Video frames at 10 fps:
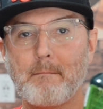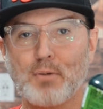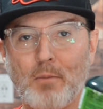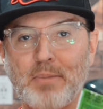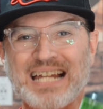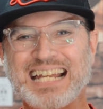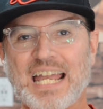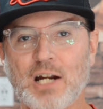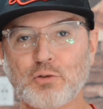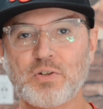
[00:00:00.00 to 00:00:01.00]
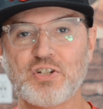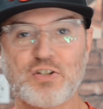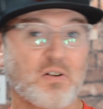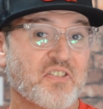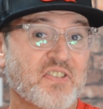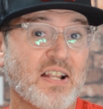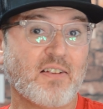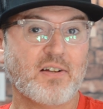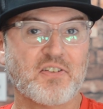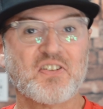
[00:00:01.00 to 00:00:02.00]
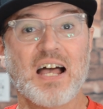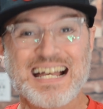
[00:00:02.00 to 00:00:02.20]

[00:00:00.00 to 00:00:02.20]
propane cartridges or cylinders